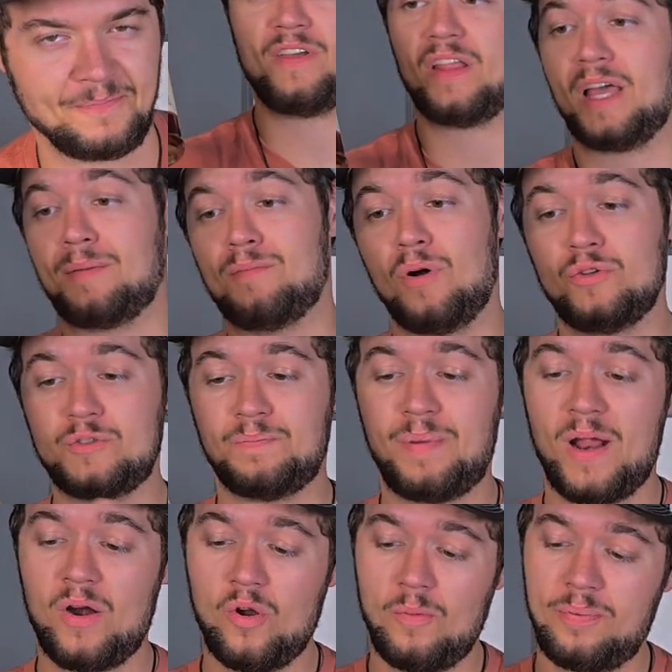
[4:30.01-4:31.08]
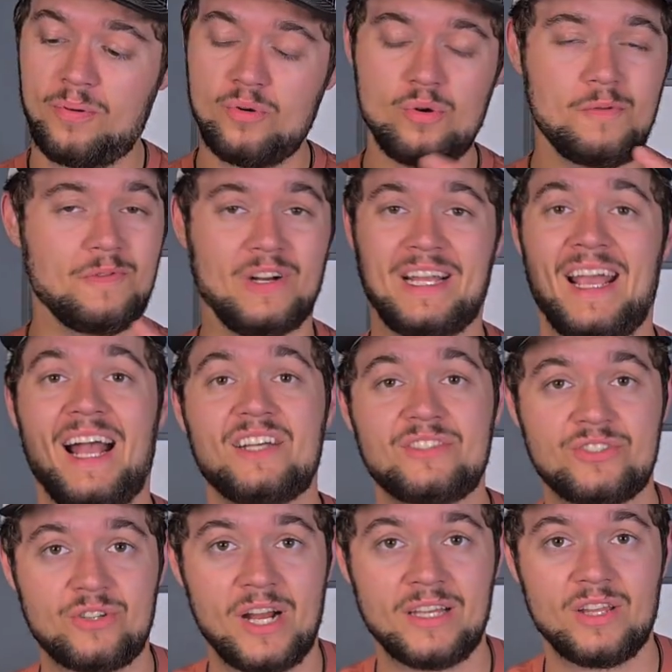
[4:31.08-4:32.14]
I feel like most barrel proof or
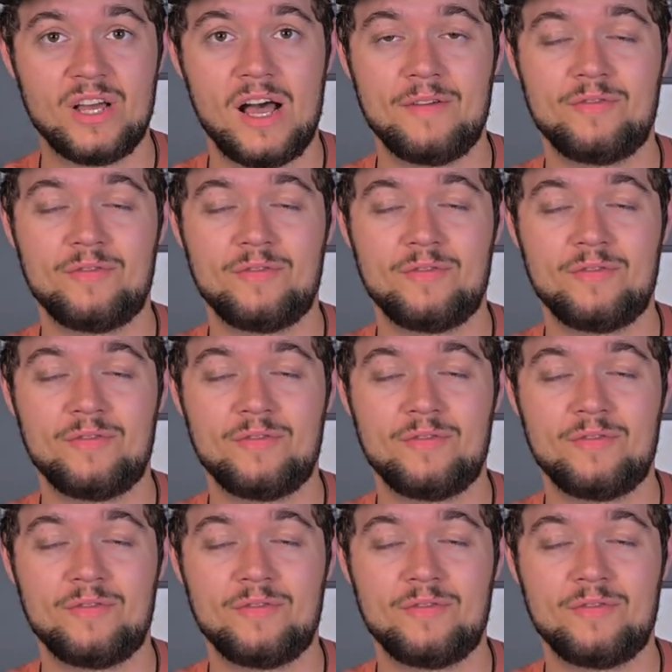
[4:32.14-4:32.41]
cask strength